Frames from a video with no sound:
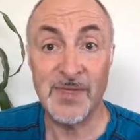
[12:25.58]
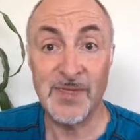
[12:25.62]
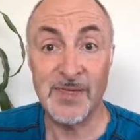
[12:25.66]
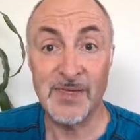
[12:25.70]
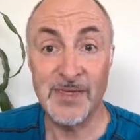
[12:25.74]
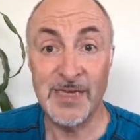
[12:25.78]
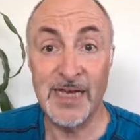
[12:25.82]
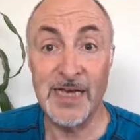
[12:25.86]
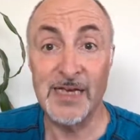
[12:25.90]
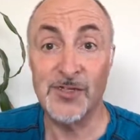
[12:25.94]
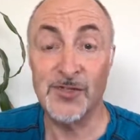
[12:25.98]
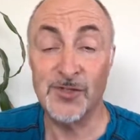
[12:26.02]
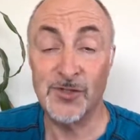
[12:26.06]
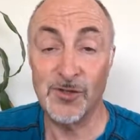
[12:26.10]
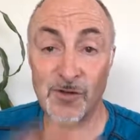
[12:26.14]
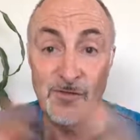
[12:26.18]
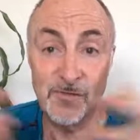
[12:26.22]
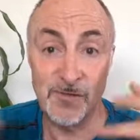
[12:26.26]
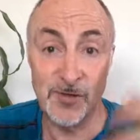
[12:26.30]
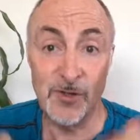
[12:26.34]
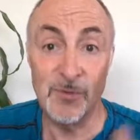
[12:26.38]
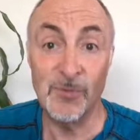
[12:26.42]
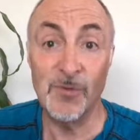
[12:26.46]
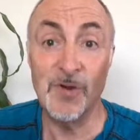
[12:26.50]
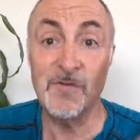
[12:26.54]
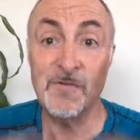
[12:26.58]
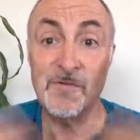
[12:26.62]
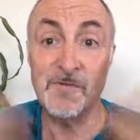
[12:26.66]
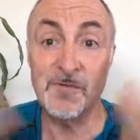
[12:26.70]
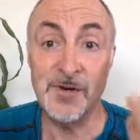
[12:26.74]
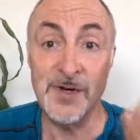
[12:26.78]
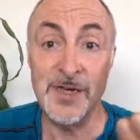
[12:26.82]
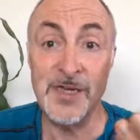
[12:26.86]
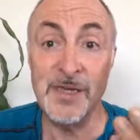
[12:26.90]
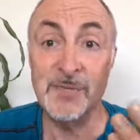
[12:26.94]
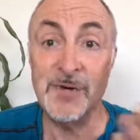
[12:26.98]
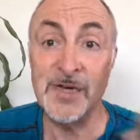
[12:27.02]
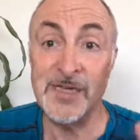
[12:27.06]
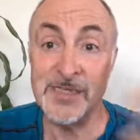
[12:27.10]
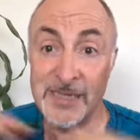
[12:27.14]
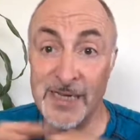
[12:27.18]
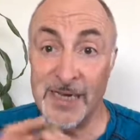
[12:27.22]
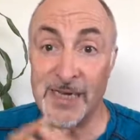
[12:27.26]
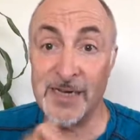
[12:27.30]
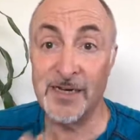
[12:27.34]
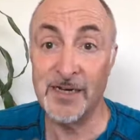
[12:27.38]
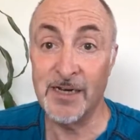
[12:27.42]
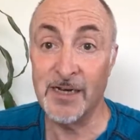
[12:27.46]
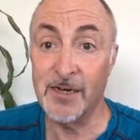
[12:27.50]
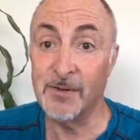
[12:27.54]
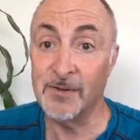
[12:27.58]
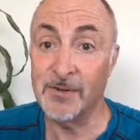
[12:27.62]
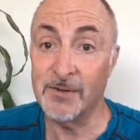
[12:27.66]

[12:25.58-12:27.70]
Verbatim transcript: Yes, you'll feel more free by saying no.